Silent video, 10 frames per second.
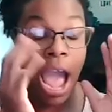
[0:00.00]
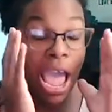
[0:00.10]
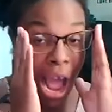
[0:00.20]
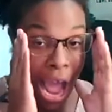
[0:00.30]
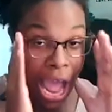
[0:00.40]

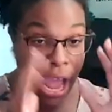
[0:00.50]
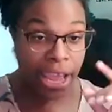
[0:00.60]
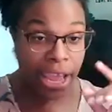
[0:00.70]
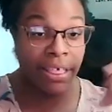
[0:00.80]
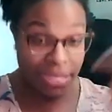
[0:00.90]
And
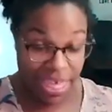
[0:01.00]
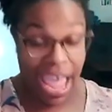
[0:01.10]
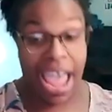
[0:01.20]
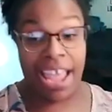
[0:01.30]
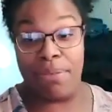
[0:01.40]
I,
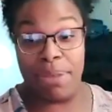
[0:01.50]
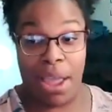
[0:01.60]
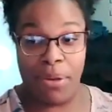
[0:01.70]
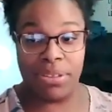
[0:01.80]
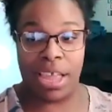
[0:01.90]
that hit
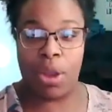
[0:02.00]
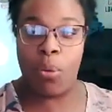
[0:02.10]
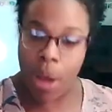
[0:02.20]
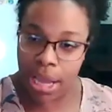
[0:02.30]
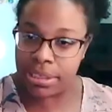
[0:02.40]
me. I was like,
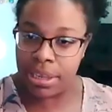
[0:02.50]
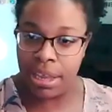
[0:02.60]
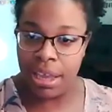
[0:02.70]
what?